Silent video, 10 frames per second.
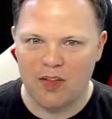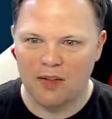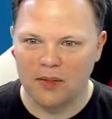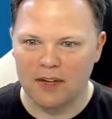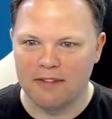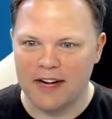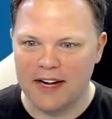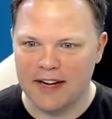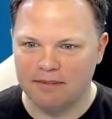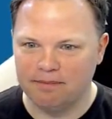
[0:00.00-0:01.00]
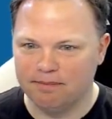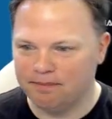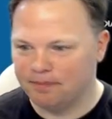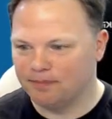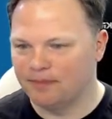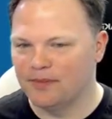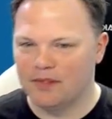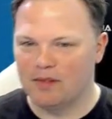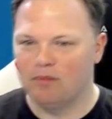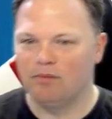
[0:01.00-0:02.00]
We're going to find out.
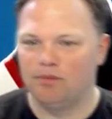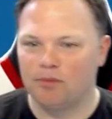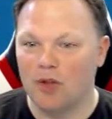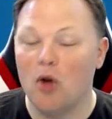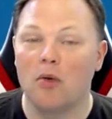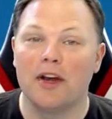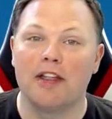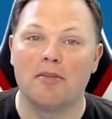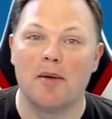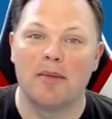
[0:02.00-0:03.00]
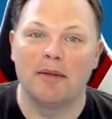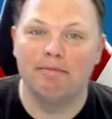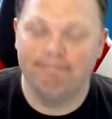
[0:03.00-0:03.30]
Oh, another moment.